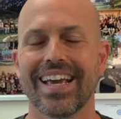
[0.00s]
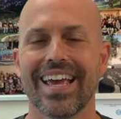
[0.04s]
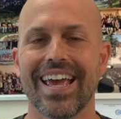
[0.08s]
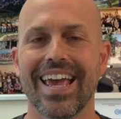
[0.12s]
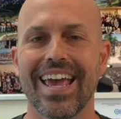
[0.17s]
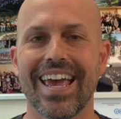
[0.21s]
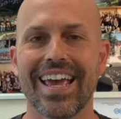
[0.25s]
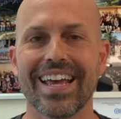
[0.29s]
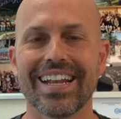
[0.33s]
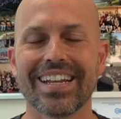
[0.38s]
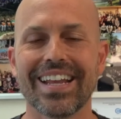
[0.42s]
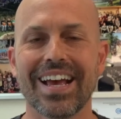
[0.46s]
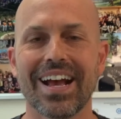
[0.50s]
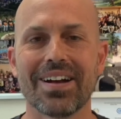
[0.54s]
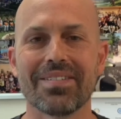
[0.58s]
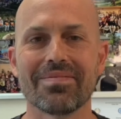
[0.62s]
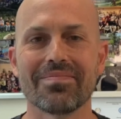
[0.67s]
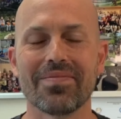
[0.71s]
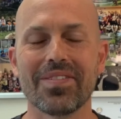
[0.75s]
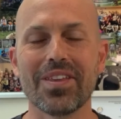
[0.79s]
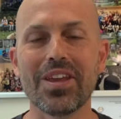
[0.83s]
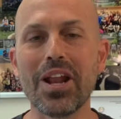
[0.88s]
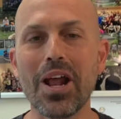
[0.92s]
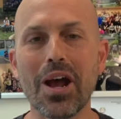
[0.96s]
And,
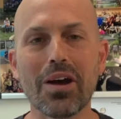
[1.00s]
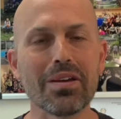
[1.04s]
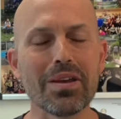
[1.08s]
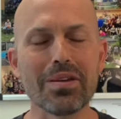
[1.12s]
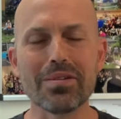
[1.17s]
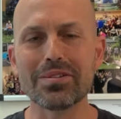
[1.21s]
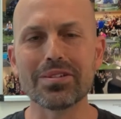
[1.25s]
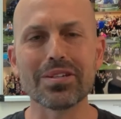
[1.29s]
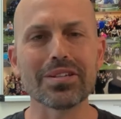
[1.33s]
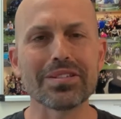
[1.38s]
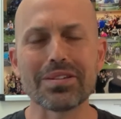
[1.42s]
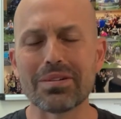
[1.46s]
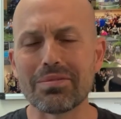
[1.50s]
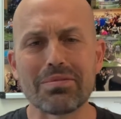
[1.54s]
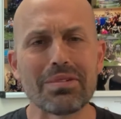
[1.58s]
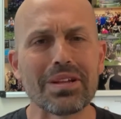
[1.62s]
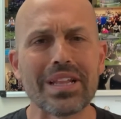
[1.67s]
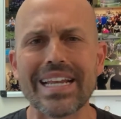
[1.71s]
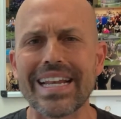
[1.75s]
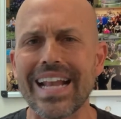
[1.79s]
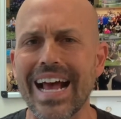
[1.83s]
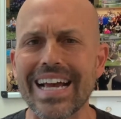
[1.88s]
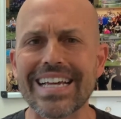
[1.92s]
um, you know, he was just a really